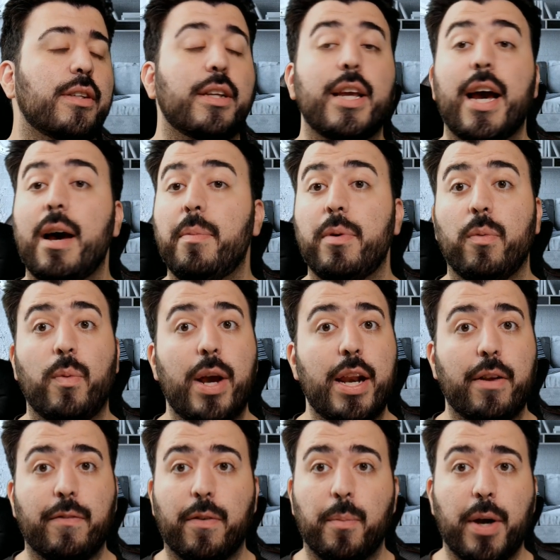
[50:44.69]
yet. Yeah, I've been
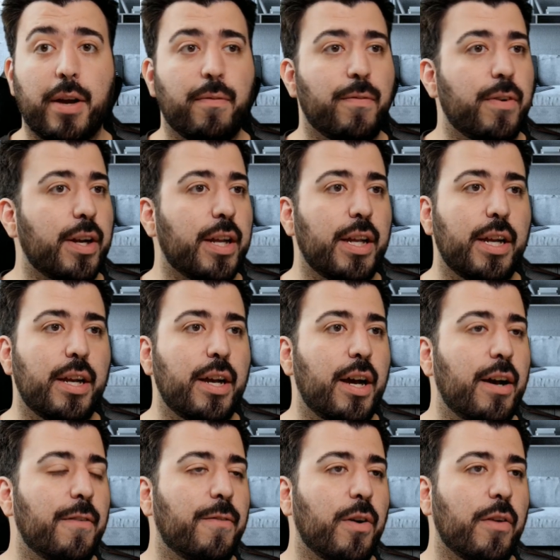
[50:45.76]
waiting for my freaking
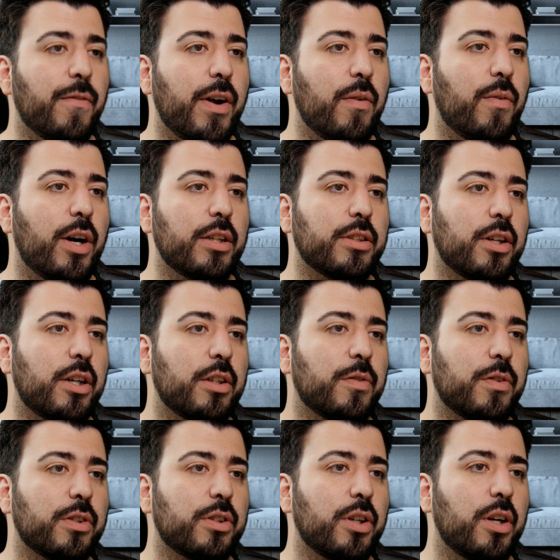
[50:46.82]
uh, 45 watt charge
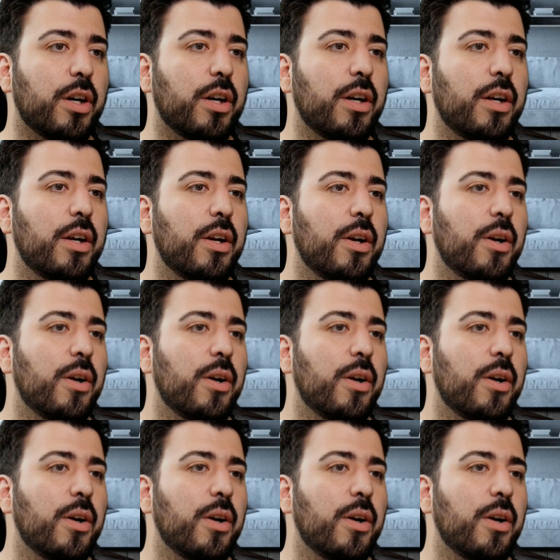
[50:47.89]
for sure.